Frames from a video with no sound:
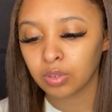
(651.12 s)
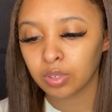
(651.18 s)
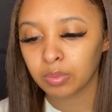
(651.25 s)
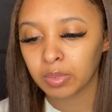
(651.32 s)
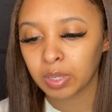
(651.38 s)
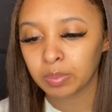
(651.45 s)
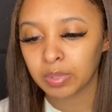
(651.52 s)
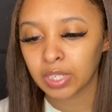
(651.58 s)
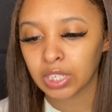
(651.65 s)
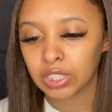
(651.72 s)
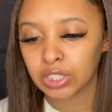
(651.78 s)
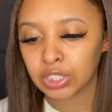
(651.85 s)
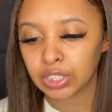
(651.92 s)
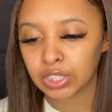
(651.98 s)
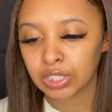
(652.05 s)
to my
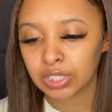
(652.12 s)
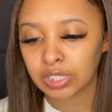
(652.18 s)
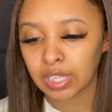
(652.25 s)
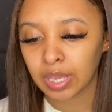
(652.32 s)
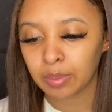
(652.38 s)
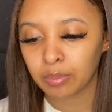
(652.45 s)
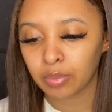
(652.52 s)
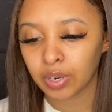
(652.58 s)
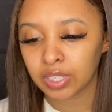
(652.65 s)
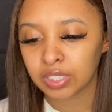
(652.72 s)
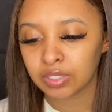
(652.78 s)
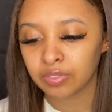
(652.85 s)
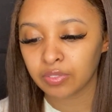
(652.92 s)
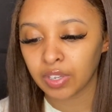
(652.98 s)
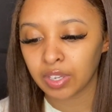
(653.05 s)
pictures and
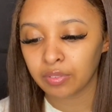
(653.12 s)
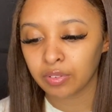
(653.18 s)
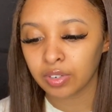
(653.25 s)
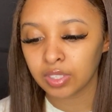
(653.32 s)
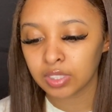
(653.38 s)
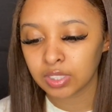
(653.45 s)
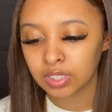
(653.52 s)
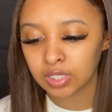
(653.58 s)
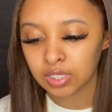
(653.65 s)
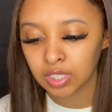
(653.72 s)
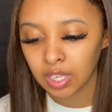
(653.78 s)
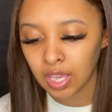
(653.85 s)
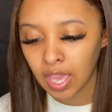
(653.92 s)
press favorites,